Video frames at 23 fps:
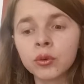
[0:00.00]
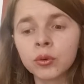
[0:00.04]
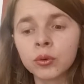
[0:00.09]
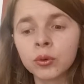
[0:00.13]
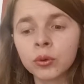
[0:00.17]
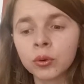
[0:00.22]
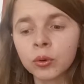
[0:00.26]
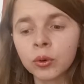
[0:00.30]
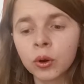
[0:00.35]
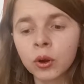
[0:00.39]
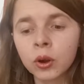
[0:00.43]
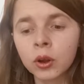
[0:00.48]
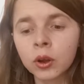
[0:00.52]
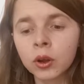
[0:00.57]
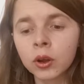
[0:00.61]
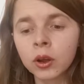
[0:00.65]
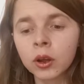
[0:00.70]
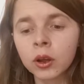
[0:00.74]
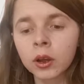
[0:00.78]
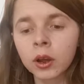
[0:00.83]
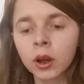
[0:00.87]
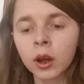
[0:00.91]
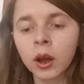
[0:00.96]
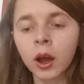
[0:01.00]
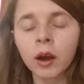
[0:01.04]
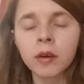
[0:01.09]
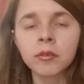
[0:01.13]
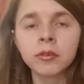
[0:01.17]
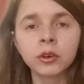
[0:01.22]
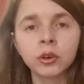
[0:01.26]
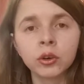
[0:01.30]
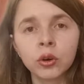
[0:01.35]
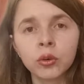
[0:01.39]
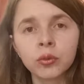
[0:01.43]
you
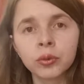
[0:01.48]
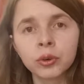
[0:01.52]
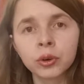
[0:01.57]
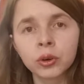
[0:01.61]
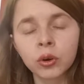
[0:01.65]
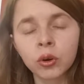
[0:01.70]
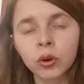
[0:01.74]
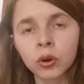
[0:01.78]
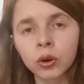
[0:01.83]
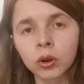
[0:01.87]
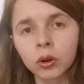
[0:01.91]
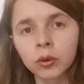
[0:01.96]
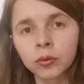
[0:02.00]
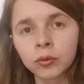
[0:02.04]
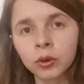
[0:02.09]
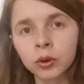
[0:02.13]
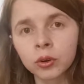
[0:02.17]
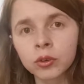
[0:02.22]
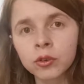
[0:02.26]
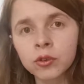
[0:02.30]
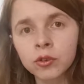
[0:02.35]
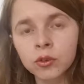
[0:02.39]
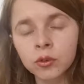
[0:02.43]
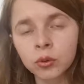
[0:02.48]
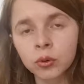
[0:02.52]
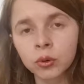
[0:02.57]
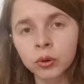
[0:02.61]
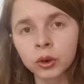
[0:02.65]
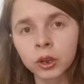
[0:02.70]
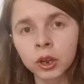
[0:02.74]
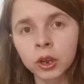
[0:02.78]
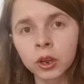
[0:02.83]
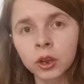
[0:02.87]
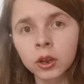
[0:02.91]
have an overall of your
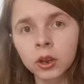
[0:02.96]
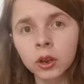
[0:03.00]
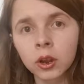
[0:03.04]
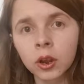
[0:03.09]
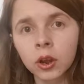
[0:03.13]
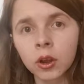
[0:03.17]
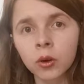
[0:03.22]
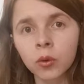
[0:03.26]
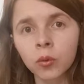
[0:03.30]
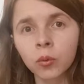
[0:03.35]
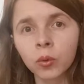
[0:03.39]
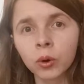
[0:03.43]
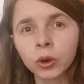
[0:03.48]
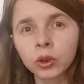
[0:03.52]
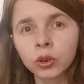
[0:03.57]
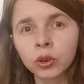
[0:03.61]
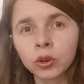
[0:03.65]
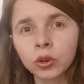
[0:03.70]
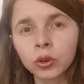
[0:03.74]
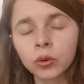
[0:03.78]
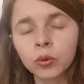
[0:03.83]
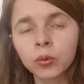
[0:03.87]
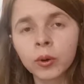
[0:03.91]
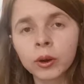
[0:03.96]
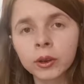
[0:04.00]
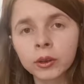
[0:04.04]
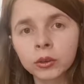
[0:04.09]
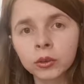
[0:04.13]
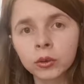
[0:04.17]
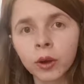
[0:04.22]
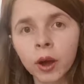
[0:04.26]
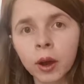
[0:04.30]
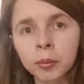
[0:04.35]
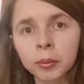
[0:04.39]
story, what you
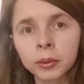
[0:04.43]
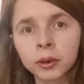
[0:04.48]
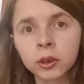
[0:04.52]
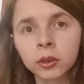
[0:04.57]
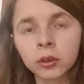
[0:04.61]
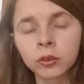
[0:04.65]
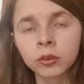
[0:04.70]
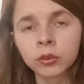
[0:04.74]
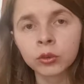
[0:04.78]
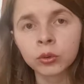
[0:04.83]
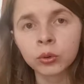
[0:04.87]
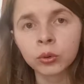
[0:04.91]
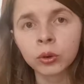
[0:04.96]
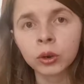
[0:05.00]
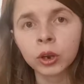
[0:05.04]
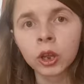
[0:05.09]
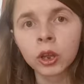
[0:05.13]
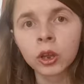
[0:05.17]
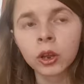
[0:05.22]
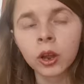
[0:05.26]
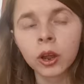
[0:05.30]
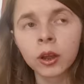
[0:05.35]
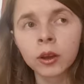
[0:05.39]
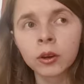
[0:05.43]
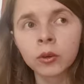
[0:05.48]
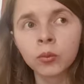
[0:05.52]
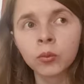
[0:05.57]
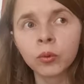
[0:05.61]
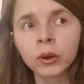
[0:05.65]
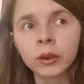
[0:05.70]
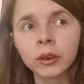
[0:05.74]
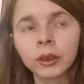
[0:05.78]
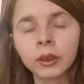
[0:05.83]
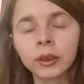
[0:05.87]
want to happen in the story and
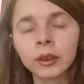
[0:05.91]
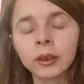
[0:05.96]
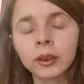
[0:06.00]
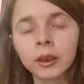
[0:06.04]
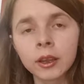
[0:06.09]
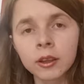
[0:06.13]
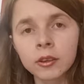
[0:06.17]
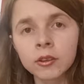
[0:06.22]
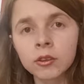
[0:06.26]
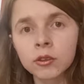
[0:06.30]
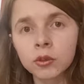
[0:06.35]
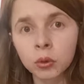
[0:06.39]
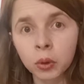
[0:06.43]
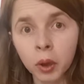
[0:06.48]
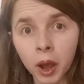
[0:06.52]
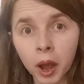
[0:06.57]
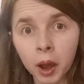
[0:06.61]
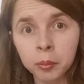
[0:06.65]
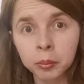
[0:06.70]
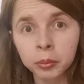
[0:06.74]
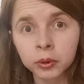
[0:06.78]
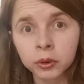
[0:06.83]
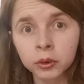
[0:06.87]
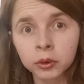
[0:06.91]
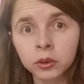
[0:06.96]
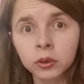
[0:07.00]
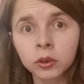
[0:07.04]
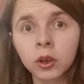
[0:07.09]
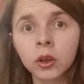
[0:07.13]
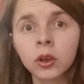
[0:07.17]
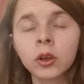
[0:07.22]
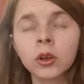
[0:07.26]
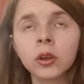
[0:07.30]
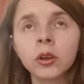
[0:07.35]
what it needs to happen.
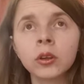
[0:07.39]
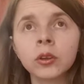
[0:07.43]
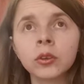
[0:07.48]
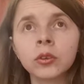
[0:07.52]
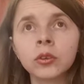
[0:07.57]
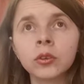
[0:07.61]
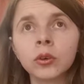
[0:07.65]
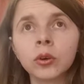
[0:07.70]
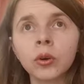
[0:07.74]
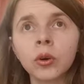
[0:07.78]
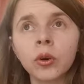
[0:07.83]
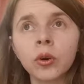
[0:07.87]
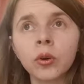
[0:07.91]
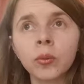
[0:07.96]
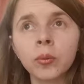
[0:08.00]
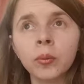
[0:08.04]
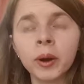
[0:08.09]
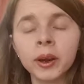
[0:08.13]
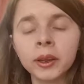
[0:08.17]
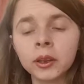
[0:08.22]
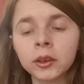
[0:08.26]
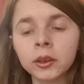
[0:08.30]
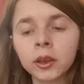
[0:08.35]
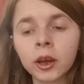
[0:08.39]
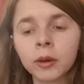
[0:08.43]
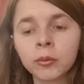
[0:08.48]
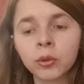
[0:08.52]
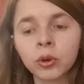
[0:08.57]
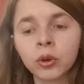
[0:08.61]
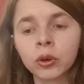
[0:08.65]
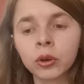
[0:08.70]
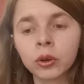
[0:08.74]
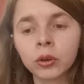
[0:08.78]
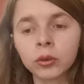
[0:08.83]
So by the time
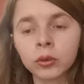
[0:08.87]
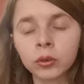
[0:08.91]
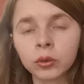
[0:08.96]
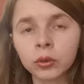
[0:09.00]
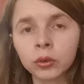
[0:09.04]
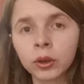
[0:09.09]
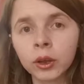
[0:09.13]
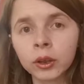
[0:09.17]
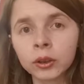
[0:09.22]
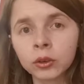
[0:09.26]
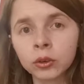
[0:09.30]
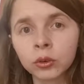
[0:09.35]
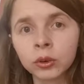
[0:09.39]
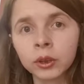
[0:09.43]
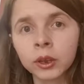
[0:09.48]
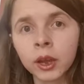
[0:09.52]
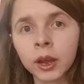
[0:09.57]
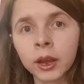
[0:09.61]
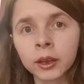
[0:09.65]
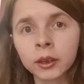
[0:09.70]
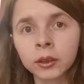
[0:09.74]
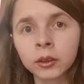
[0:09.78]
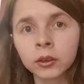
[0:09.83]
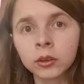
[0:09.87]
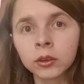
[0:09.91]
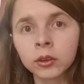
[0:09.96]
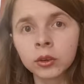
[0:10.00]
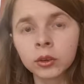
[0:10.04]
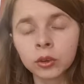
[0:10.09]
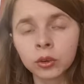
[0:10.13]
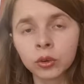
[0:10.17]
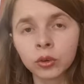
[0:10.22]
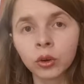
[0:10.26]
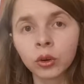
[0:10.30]
you get to the end,
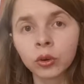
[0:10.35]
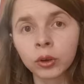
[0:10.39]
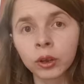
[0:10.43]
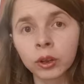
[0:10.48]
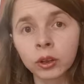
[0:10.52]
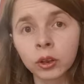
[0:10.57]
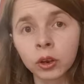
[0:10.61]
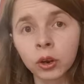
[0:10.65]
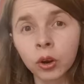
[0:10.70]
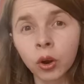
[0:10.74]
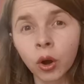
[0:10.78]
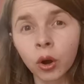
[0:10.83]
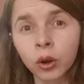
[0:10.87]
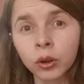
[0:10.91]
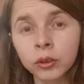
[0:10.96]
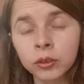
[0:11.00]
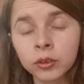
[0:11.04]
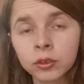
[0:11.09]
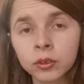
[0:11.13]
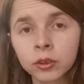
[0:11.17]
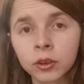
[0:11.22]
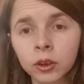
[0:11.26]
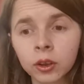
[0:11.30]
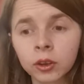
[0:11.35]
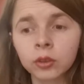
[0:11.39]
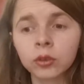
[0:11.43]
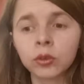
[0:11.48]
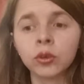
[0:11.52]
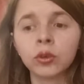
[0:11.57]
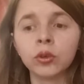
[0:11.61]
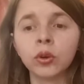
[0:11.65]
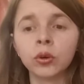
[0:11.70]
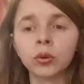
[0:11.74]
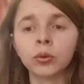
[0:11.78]
you don't get lost and
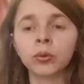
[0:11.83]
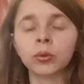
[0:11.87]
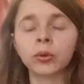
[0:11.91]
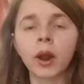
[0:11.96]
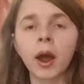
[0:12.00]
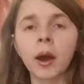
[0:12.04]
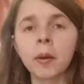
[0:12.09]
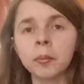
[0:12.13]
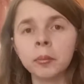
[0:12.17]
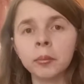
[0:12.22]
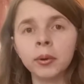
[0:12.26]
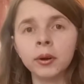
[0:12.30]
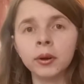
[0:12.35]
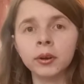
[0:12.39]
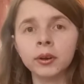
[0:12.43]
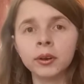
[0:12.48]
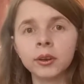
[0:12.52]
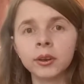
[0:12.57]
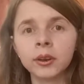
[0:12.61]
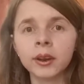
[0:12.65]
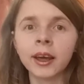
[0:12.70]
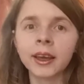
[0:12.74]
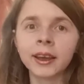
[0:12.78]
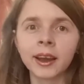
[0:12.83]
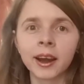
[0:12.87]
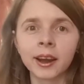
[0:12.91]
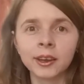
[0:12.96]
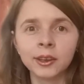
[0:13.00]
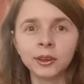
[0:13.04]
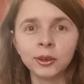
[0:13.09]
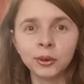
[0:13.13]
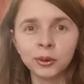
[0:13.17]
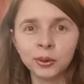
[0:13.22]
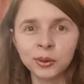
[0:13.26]
you don't ramble like
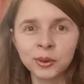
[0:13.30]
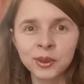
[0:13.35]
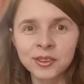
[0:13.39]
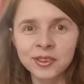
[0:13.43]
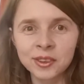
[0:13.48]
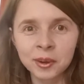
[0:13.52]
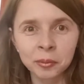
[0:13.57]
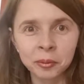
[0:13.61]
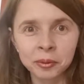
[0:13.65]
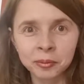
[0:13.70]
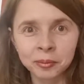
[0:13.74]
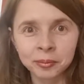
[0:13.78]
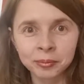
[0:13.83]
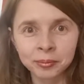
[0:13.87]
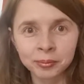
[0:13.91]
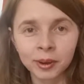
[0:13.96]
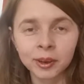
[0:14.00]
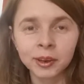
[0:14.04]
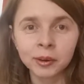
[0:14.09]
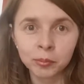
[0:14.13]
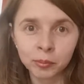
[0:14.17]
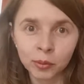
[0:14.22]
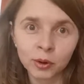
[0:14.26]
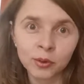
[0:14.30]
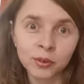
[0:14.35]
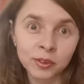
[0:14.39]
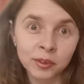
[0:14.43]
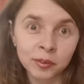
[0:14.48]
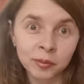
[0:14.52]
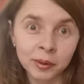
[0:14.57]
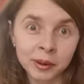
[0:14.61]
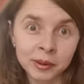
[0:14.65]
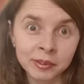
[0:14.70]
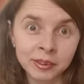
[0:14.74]
I do in most
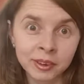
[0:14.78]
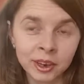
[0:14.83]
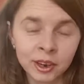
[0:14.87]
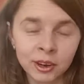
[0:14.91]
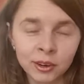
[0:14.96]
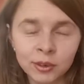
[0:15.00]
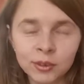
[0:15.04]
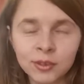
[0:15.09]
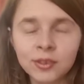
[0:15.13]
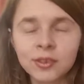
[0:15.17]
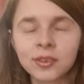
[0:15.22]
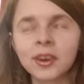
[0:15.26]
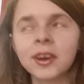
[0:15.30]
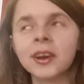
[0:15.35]
of my videos,